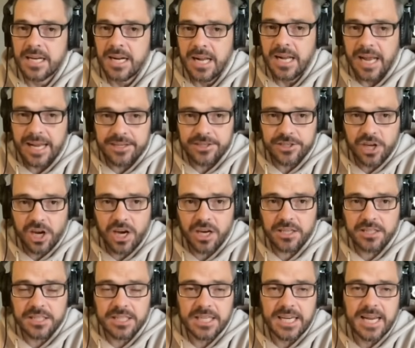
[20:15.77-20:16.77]
and
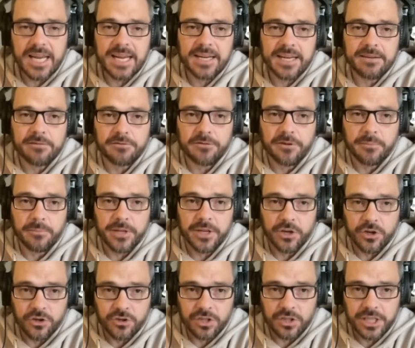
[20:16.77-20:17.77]
talk today from the
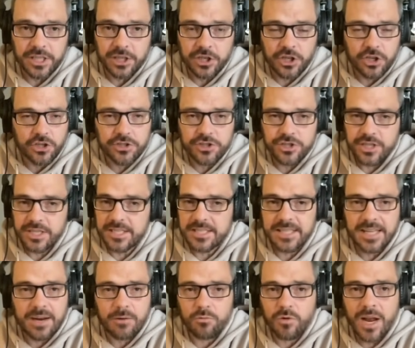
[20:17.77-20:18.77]
early incursion is
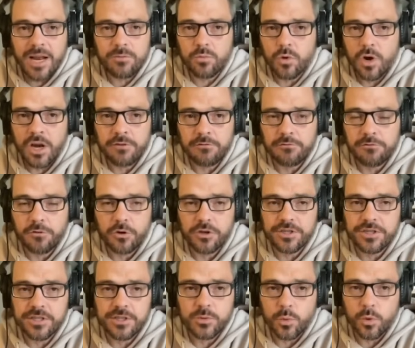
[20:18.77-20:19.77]
that Radwan
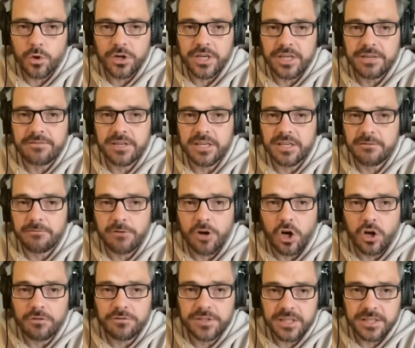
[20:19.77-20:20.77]
forces weren't even
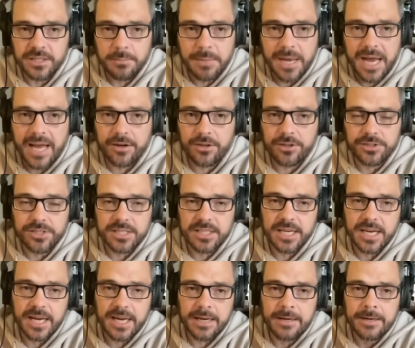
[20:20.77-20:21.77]
involved in the battle
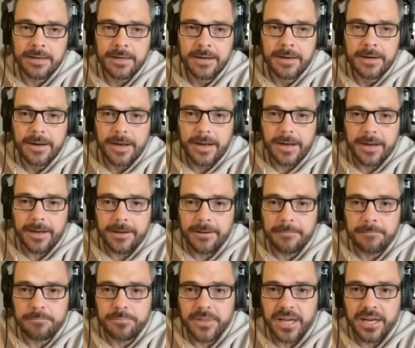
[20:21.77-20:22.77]
today.
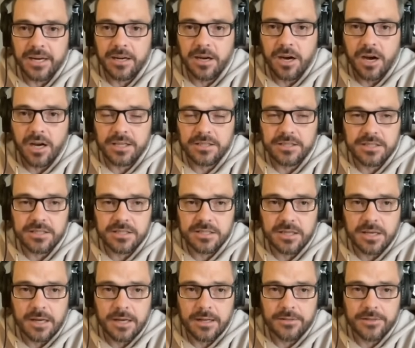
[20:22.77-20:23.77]
That cost
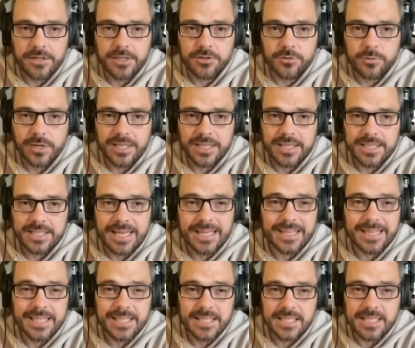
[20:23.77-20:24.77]
the Israelis
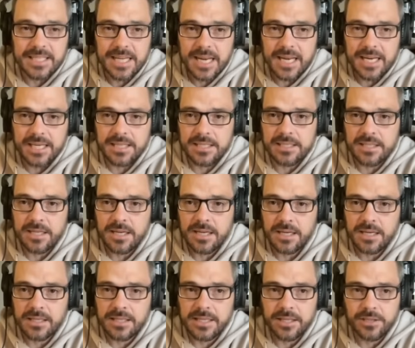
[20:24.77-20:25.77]
at least 8
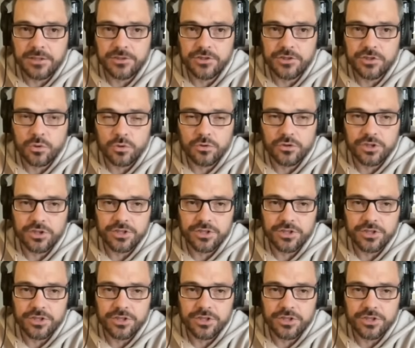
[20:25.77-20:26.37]
killed soldiers